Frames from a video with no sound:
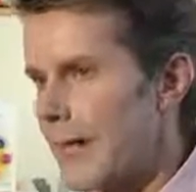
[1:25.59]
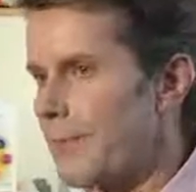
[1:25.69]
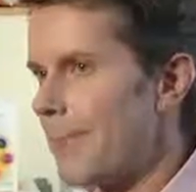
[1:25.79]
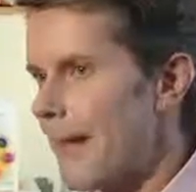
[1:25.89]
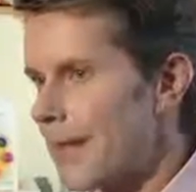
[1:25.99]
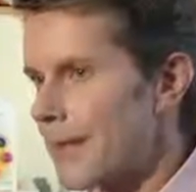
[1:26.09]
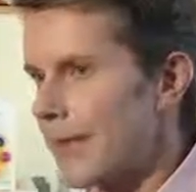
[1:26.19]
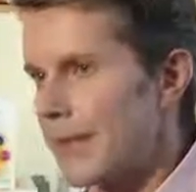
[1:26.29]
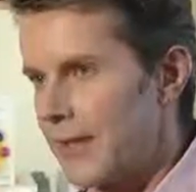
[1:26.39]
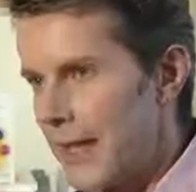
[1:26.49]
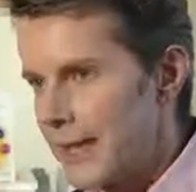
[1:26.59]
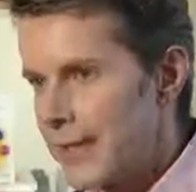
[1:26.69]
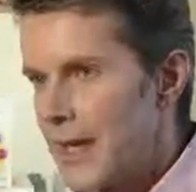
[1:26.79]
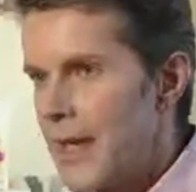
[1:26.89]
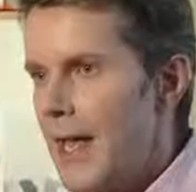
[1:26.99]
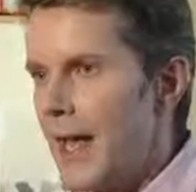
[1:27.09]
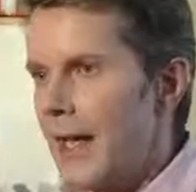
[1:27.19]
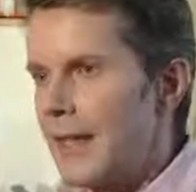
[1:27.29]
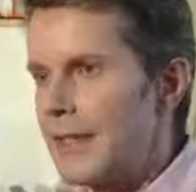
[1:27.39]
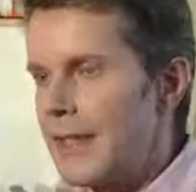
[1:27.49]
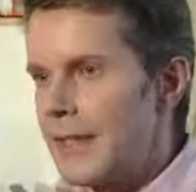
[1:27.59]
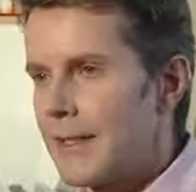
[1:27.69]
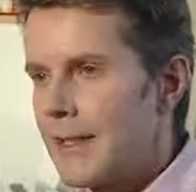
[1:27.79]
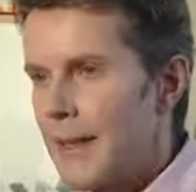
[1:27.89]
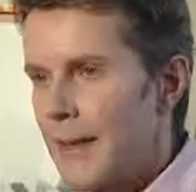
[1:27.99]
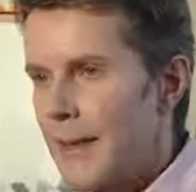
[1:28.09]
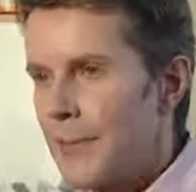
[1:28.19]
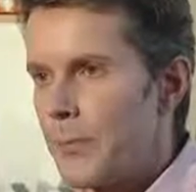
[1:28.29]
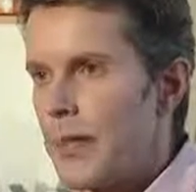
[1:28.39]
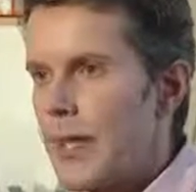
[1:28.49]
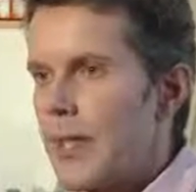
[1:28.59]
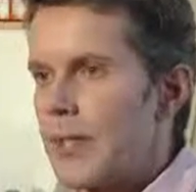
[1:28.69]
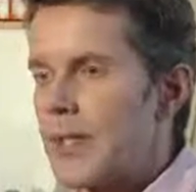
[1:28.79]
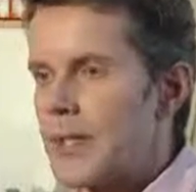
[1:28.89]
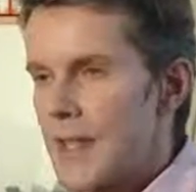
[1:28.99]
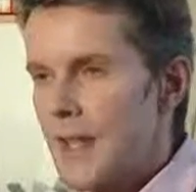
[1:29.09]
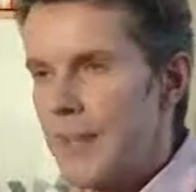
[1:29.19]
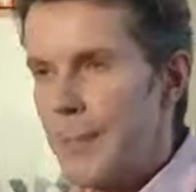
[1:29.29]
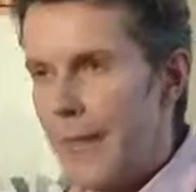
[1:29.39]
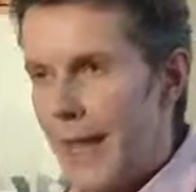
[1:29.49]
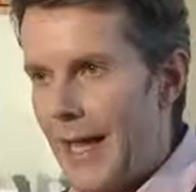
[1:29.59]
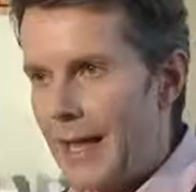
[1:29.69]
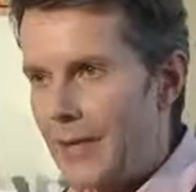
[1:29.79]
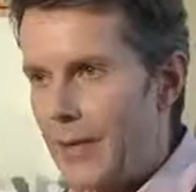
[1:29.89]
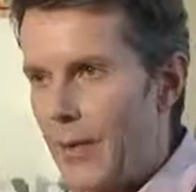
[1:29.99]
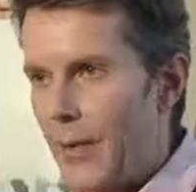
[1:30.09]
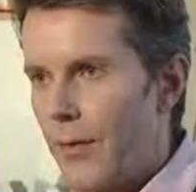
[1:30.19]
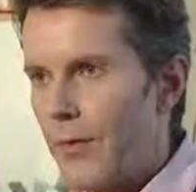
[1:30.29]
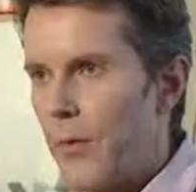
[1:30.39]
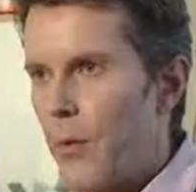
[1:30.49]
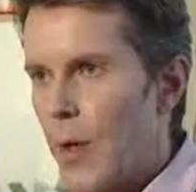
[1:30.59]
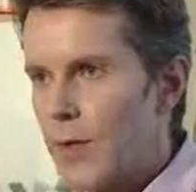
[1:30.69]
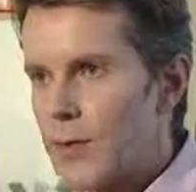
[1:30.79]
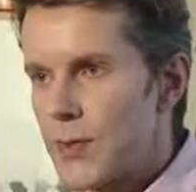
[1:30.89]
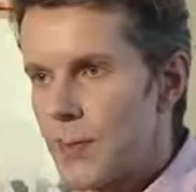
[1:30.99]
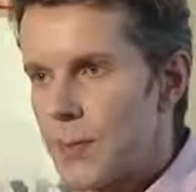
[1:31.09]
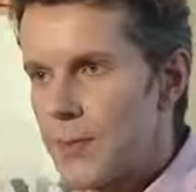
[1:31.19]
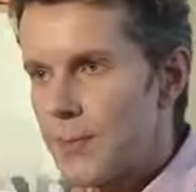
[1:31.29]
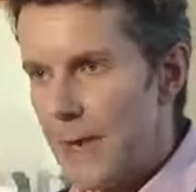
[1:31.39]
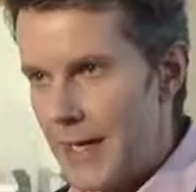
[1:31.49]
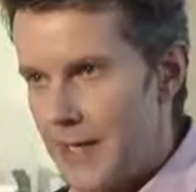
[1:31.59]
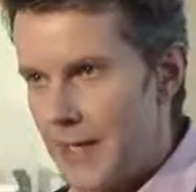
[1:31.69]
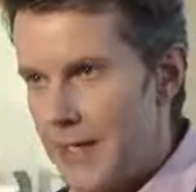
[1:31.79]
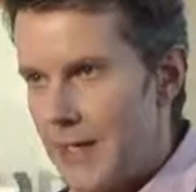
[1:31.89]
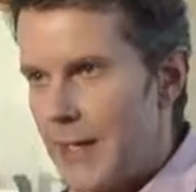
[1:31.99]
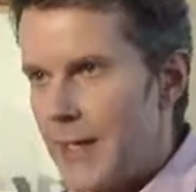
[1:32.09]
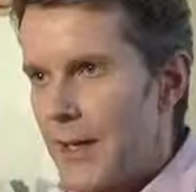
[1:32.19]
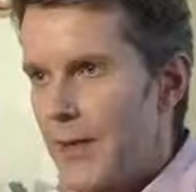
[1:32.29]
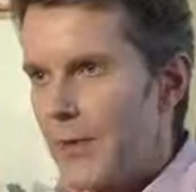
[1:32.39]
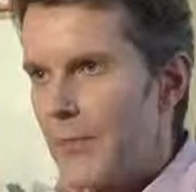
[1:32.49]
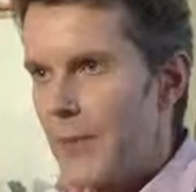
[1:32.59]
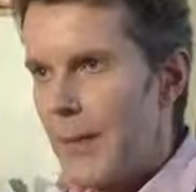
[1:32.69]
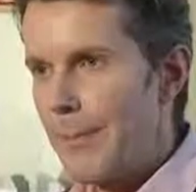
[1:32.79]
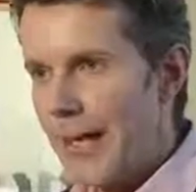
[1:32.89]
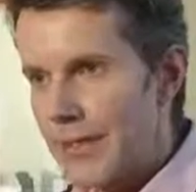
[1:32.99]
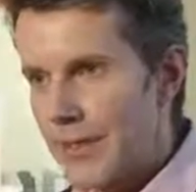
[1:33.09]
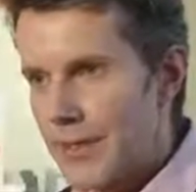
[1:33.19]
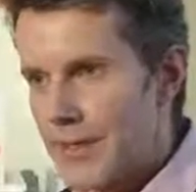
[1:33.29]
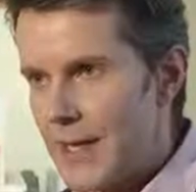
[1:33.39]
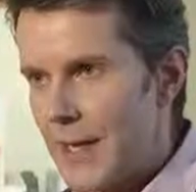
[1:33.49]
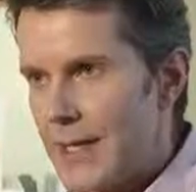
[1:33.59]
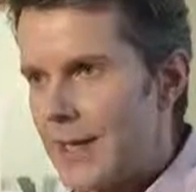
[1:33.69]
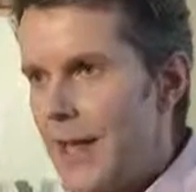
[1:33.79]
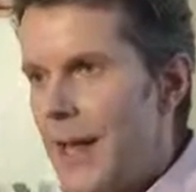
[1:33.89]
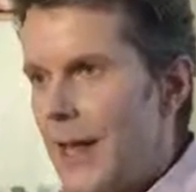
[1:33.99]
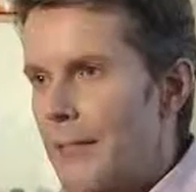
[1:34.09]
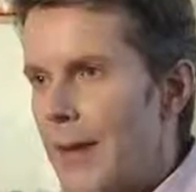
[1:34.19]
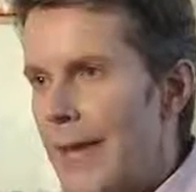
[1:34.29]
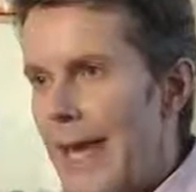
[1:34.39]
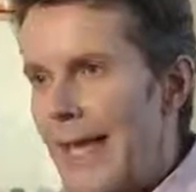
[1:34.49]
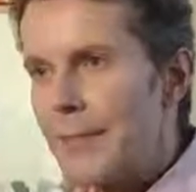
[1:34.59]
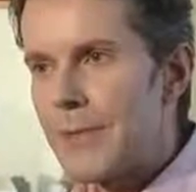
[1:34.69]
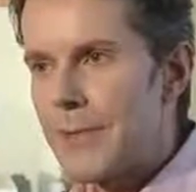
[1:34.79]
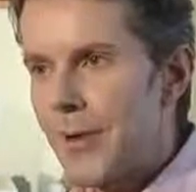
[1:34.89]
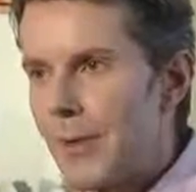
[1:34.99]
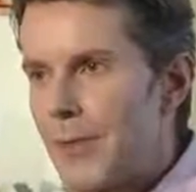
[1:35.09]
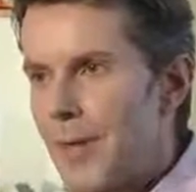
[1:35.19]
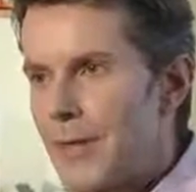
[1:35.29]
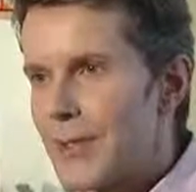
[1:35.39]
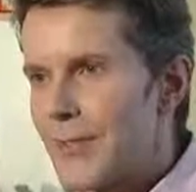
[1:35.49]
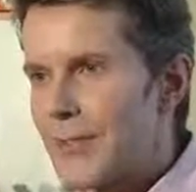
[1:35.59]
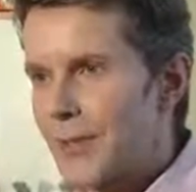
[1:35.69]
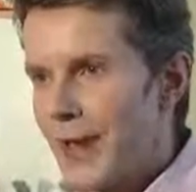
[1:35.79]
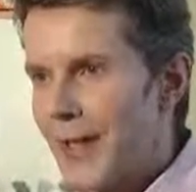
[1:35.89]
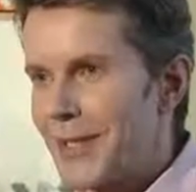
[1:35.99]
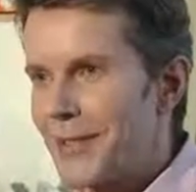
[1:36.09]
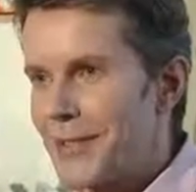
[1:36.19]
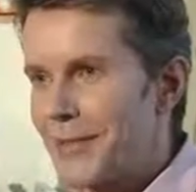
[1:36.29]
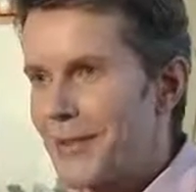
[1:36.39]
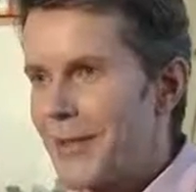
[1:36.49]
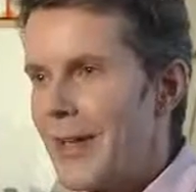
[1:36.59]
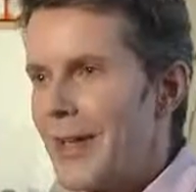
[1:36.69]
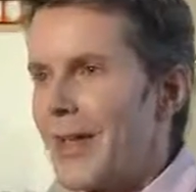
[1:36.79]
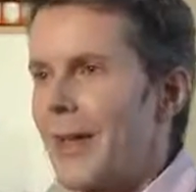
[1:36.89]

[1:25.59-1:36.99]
And based on that, I then design a plan of what suits best for my patients. And my aim is always to try to